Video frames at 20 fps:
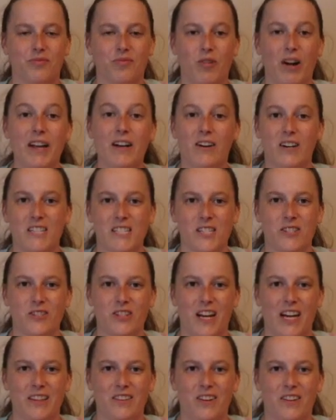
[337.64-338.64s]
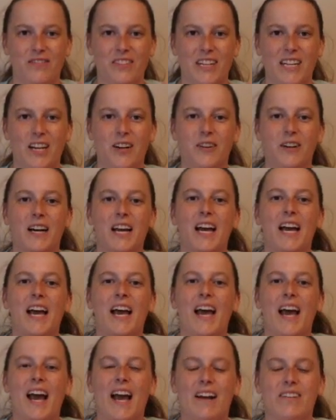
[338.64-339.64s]
weight loss and triathlon video,
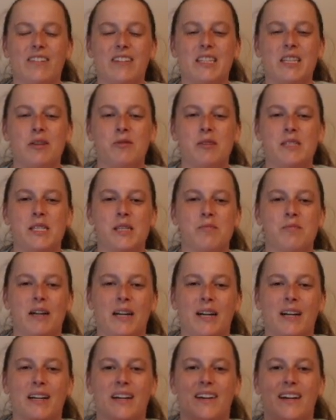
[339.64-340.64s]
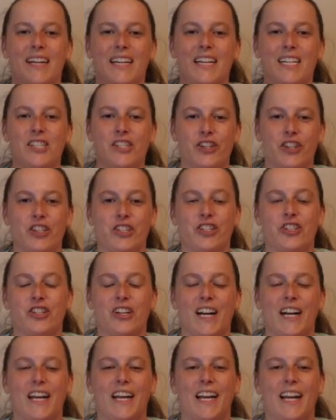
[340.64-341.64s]
everything was comparing like endurance
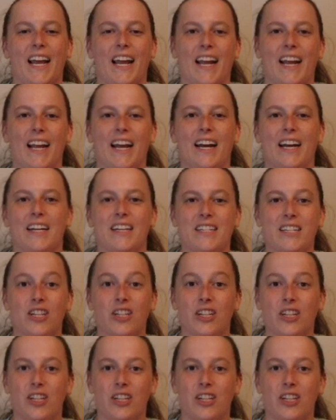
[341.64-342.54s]
training and